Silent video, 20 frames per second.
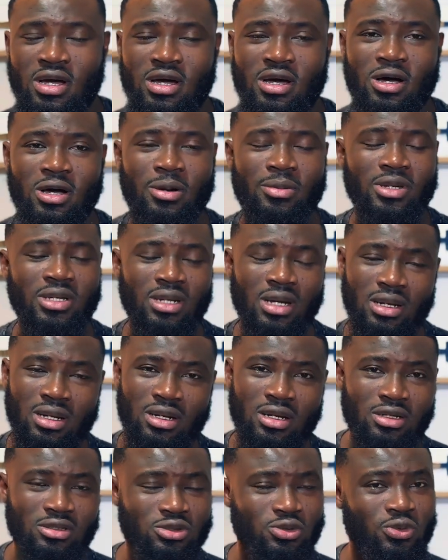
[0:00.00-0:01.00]
In order
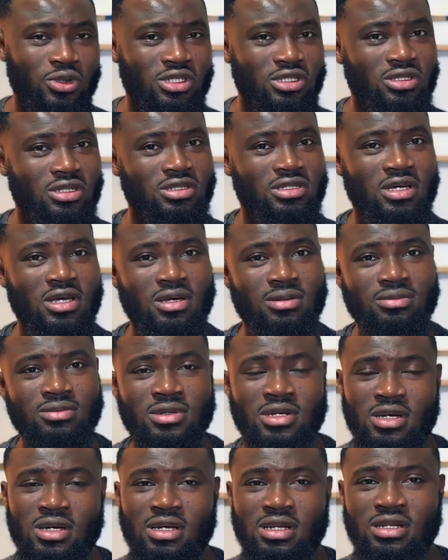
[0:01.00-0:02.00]
not to waste your time,
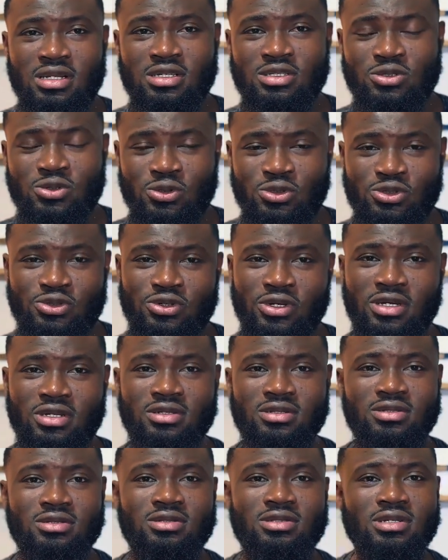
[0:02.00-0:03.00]
let's go straight
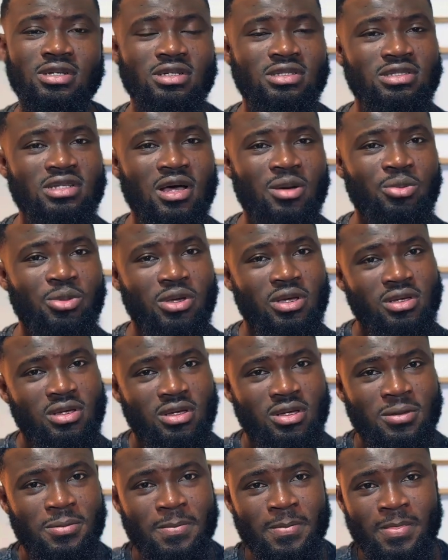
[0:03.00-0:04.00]
into today's topic.
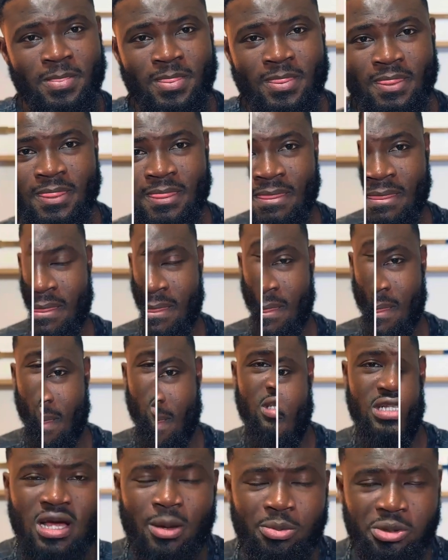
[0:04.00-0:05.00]
Yeah, so today's
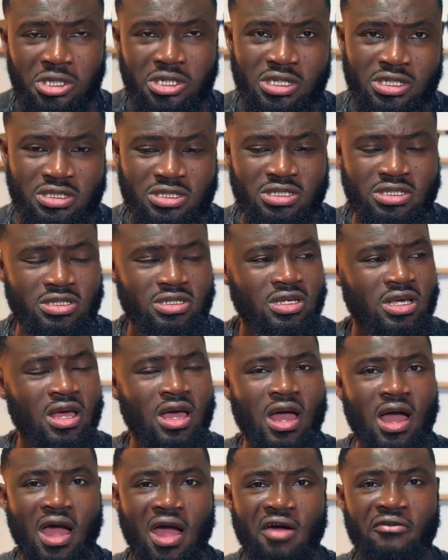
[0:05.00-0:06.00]
topic is
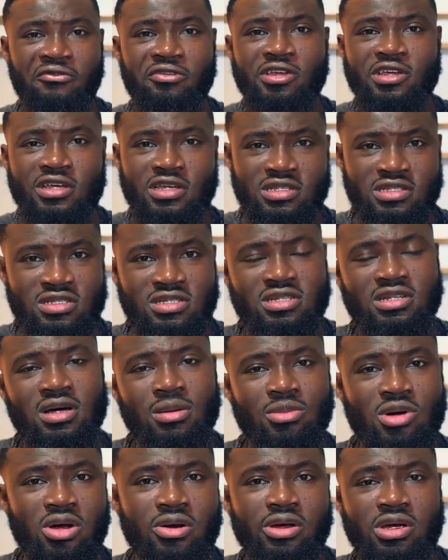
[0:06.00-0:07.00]
Africans in
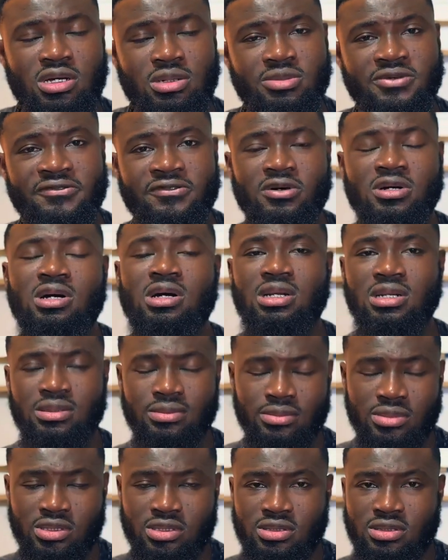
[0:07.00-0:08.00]
America before
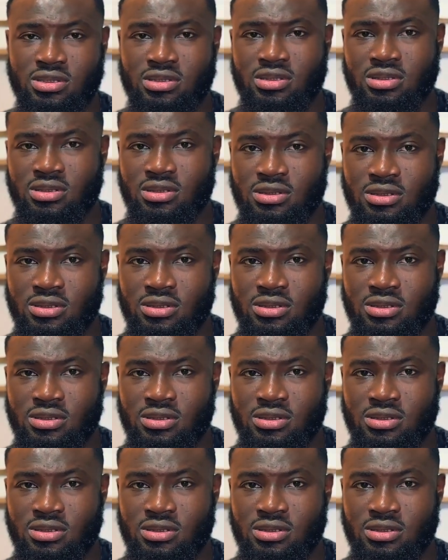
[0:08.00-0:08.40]
Columbus.